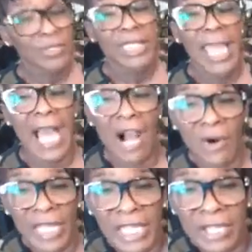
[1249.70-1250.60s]

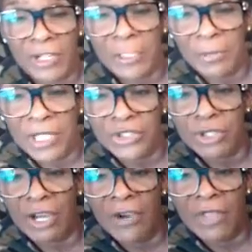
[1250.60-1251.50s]
now, here's a
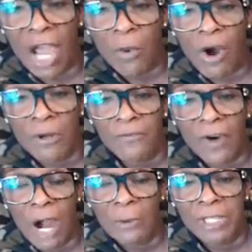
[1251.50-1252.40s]
picture of that
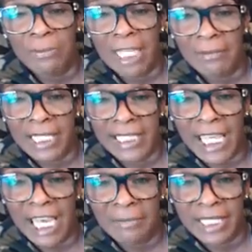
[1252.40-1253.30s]
waterfall with me and my
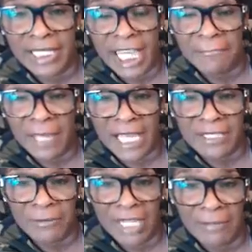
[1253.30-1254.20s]
dad. My dad
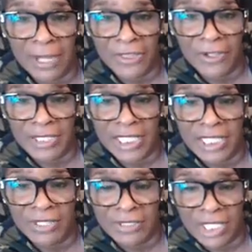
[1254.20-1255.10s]
passed away about 13
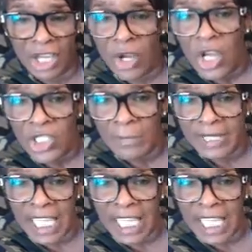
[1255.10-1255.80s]
years ago, so I'm